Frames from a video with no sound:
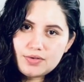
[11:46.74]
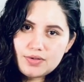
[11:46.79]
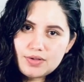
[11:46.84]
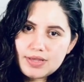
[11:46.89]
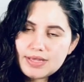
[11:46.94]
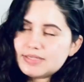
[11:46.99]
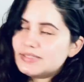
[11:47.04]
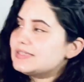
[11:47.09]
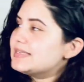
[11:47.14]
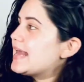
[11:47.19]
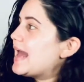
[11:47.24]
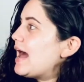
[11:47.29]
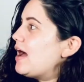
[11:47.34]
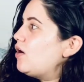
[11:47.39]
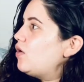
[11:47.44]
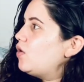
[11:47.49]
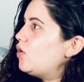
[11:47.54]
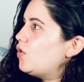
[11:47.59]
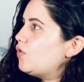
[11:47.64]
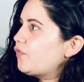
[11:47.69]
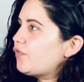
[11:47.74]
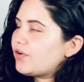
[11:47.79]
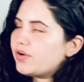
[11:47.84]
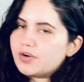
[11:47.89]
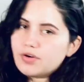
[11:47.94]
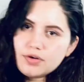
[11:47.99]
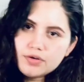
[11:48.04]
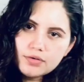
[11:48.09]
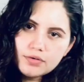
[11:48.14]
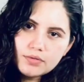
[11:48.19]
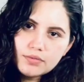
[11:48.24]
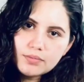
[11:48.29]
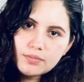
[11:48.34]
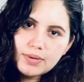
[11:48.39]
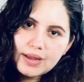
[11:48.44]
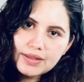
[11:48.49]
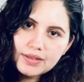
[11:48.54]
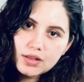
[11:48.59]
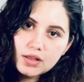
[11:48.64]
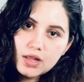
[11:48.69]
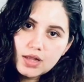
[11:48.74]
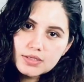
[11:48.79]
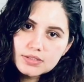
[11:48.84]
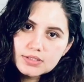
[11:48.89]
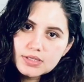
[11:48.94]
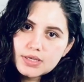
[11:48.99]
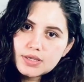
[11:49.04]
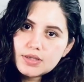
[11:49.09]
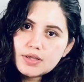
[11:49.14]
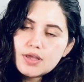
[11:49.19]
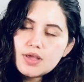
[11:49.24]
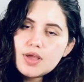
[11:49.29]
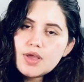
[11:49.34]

It's now over by the closet.